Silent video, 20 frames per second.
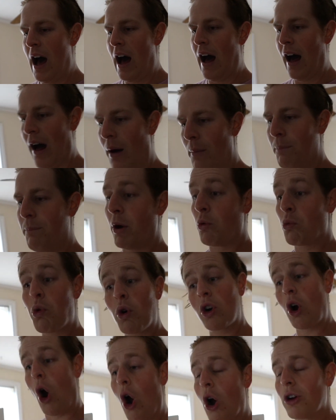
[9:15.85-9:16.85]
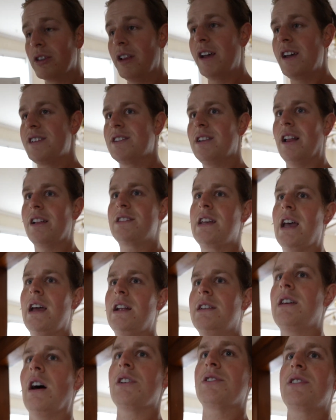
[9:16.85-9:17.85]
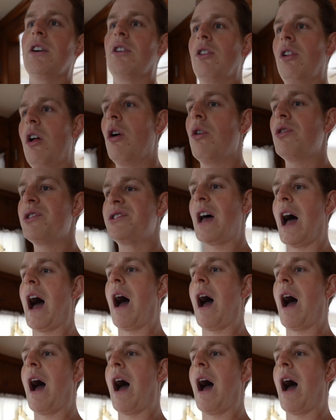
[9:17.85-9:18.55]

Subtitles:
But regardless, let's say it doesn't close,